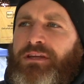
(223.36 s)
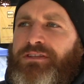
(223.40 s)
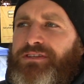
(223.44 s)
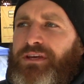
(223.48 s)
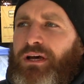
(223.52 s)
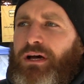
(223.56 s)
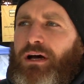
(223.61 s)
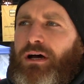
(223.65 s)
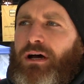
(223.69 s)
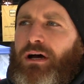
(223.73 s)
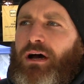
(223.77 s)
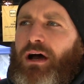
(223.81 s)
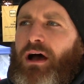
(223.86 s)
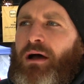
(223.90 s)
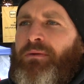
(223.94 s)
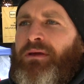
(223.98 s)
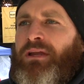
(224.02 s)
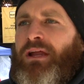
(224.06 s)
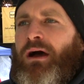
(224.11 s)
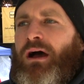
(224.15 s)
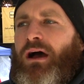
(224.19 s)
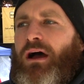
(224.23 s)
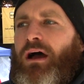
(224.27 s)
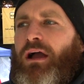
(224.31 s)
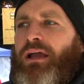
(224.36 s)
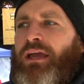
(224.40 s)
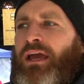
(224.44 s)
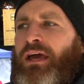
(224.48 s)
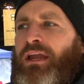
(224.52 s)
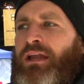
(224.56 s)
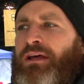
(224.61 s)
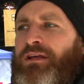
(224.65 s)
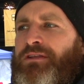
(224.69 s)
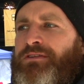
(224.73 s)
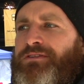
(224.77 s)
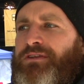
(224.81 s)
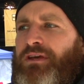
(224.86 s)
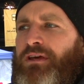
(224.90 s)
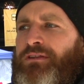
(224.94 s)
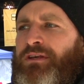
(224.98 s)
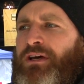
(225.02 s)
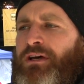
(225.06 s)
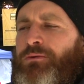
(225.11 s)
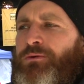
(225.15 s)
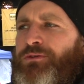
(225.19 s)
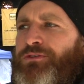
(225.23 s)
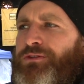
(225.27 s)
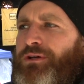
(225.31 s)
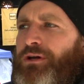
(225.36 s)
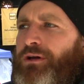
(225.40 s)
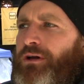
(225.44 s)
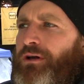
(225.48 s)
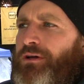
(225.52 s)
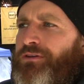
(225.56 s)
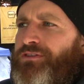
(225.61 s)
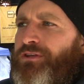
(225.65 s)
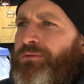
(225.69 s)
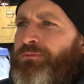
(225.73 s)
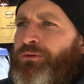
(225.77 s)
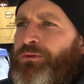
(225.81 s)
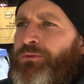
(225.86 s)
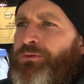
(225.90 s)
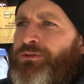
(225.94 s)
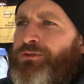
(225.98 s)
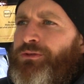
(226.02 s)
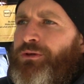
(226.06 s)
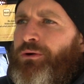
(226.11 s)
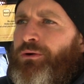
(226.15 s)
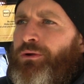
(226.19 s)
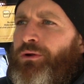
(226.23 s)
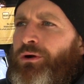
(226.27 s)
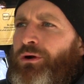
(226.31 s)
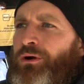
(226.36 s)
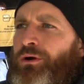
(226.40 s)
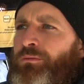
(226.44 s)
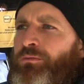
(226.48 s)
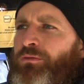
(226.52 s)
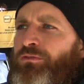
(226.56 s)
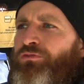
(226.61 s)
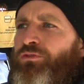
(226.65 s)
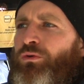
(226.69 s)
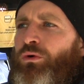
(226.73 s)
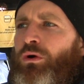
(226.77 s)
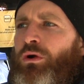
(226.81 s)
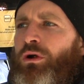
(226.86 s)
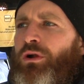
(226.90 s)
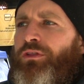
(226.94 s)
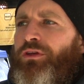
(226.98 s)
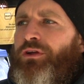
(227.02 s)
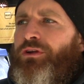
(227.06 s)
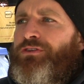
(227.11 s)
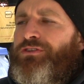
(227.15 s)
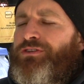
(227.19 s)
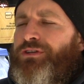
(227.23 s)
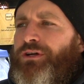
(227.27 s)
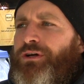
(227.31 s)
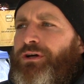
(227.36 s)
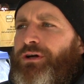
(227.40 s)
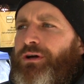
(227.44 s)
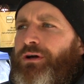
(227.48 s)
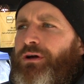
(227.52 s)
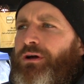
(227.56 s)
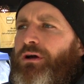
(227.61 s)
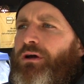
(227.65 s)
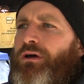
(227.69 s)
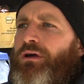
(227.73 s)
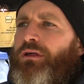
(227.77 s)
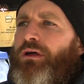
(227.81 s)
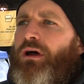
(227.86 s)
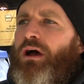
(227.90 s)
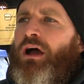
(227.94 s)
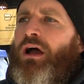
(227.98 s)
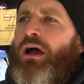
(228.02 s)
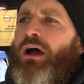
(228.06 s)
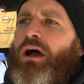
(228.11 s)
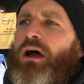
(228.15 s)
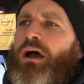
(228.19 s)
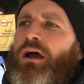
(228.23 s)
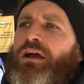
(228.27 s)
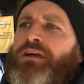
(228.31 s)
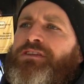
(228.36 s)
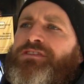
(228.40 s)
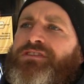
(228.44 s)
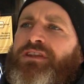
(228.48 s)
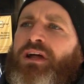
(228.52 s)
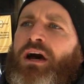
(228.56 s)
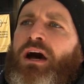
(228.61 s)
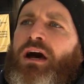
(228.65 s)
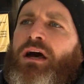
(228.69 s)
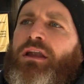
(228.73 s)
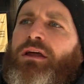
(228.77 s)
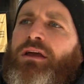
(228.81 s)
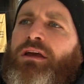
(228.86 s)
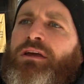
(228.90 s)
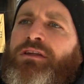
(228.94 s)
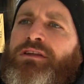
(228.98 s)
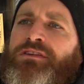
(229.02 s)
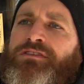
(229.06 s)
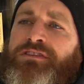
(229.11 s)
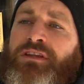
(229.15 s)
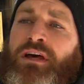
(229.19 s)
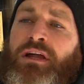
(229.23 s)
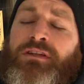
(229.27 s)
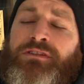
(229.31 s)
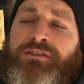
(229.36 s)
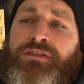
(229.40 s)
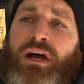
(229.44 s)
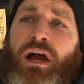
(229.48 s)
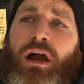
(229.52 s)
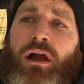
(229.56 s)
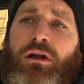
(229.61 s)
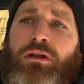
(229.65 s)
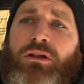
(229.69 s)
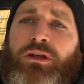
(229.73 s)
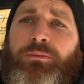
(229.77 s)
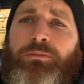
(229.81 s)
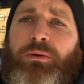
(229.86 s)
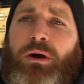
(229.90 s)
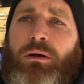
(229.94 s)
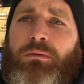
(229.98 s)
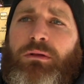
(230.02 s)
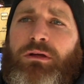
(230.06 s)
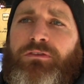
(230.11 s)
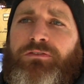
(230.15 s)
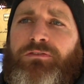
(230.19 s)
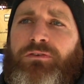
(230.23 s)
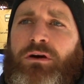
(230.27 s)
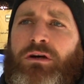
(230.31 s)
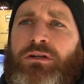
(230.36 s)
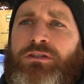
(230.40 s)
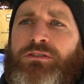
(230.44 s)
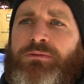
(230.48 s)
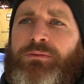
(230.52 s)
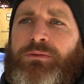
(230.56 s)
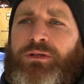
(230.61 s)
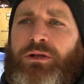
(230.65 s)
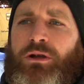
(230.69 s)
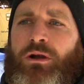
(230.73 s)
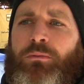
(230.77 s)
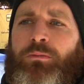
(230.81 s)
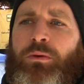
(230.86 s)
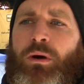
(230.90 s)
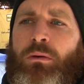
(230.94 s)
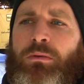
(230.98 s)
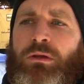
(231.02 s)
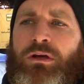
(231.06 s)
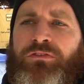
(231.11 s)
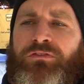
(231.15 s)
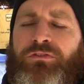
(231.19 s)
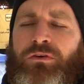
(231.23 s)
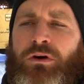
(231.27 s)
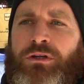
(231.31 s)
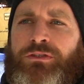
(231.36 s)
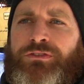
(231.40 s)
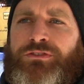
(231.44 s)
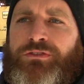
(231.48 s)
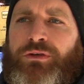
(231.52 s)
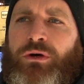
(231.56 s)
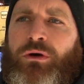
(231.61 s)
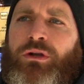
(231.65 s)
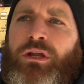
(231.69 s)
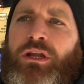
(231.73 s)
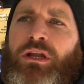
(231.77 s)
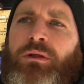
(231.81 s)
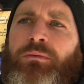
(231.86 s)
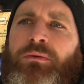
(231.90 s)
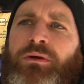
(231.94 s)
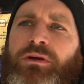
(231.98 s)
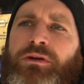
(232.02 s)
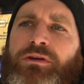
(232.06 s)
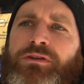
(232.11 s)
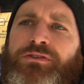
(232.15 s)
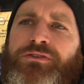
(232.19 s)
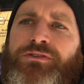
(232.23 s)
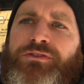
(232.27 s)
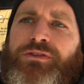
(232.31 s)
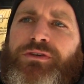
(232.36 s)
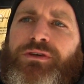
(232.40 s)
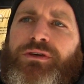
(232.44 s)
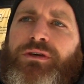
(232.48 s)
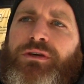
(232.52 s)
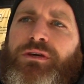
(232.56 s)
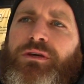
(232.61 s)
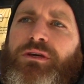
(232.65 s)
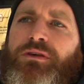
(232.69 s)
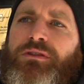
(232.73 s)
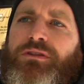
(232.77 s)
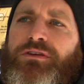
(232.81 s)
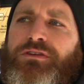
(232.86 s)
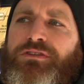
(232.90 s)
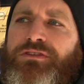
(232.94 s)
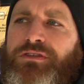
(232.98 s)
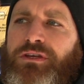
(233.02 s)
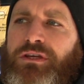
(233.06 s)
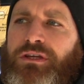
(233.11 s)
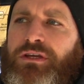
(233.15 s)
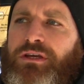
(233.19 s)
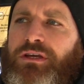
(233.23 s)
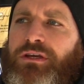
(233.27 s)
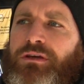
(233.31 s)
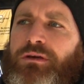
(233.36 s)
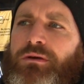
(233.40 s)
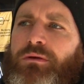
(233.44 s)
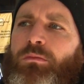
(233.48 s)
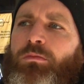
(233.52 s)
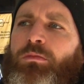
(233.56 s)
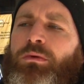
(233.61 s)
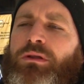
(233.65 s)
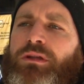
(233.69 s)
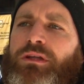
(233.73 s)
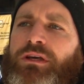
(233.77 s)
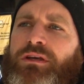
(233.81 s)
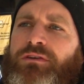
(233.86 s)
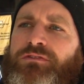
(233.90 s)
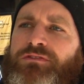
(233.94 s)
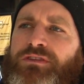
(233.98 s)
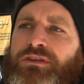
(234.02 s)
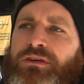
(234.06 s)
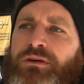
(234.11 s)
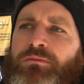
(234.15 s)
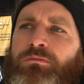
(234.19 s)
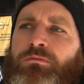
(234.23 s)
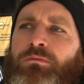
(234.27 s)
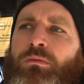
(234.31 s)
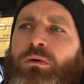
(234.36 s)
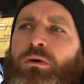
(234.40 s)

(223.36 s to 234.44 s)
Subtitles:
It's that was something that was going on before. It's not entirely public funds, but there are public funds donated because the city believes that